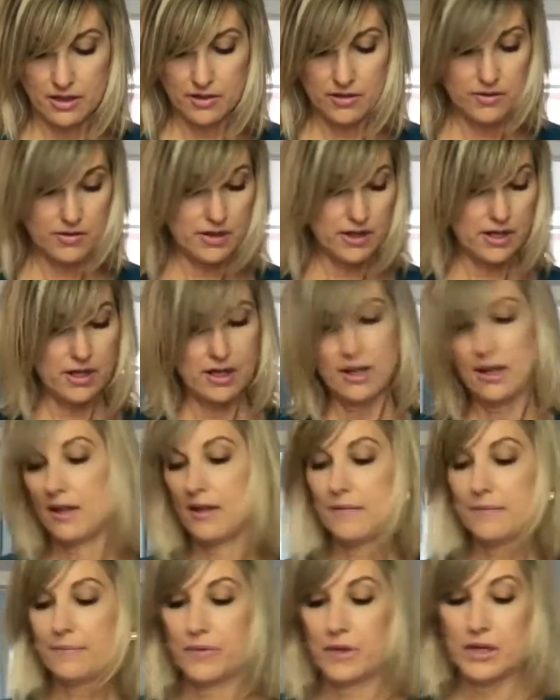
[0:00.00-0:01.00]
Okay,
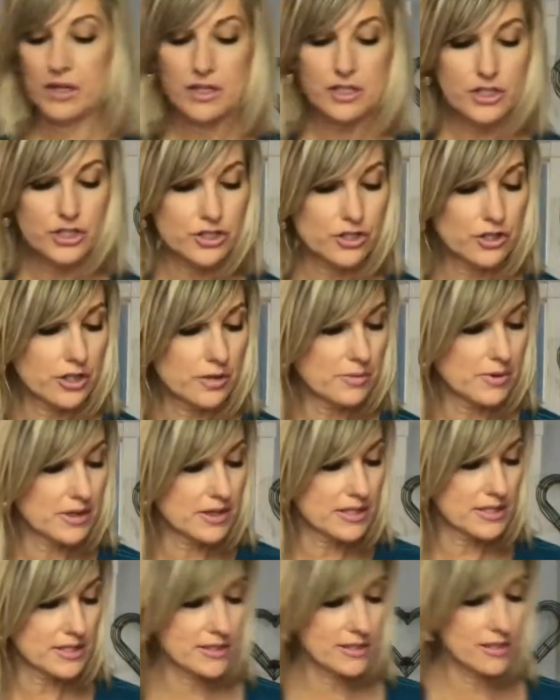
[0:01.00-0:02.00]
I'm going to show you what
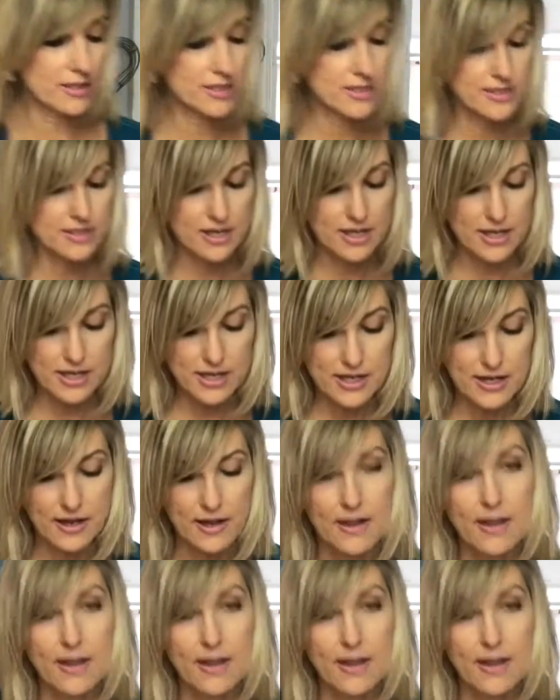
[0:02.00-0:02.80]
this looks like.